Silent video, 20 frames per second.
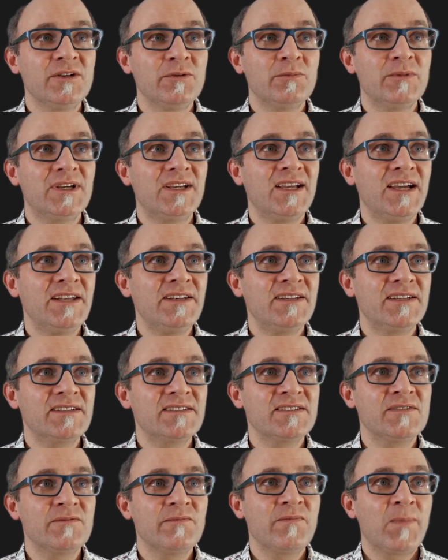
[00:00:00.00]

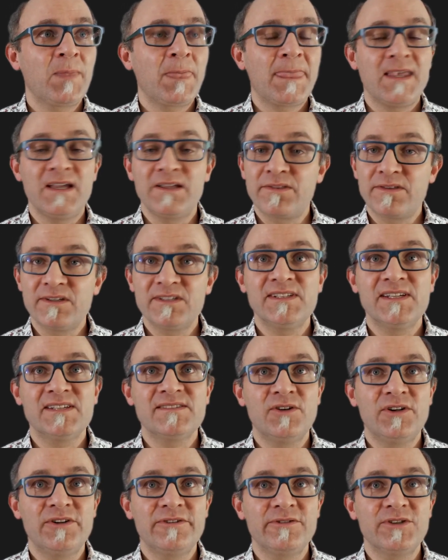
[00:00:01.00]
Mechanics, and this has
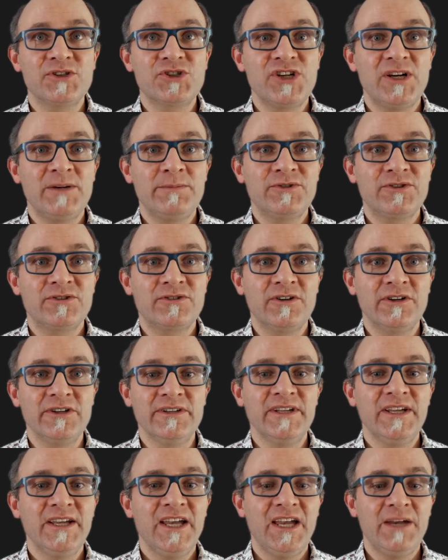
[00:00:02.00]
also a chapter
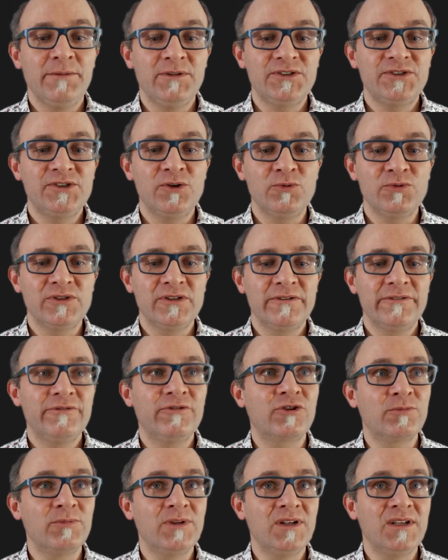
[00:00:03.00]
on Hamiltonian
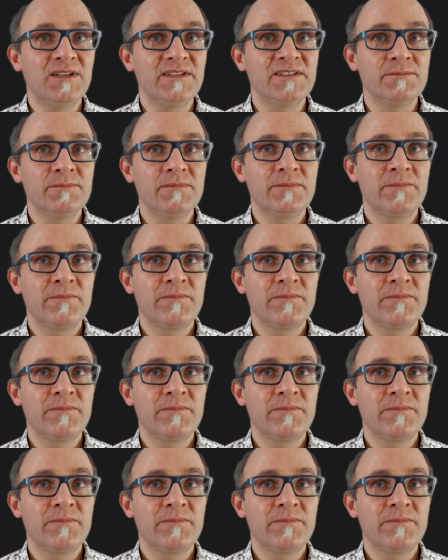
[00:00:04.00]
formalism.